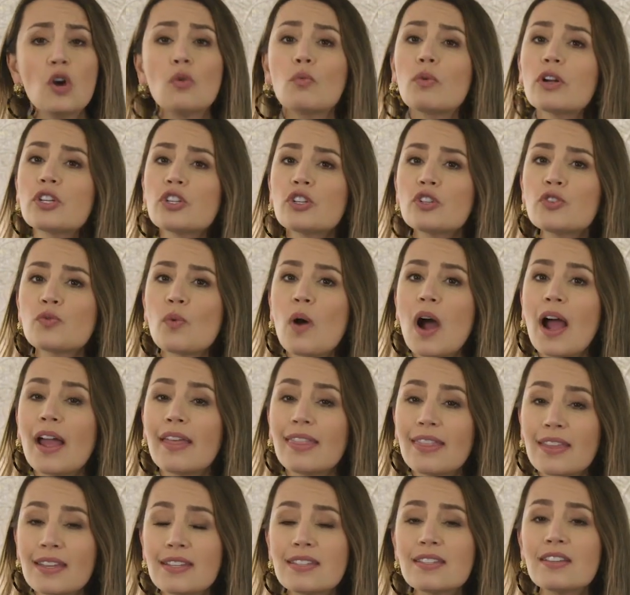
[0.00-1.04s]
which is
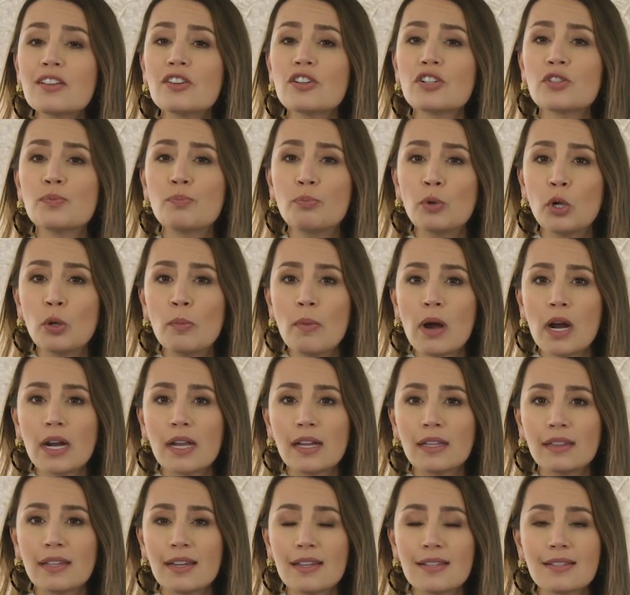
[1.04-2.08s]
why this year's bull
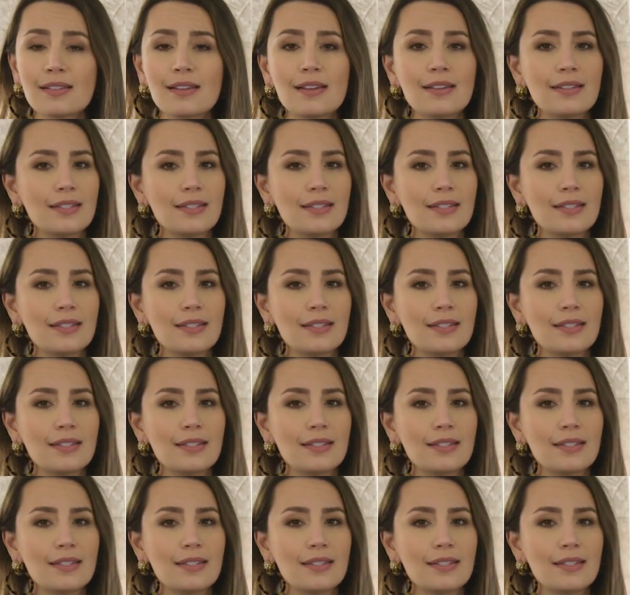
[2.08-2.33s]
market list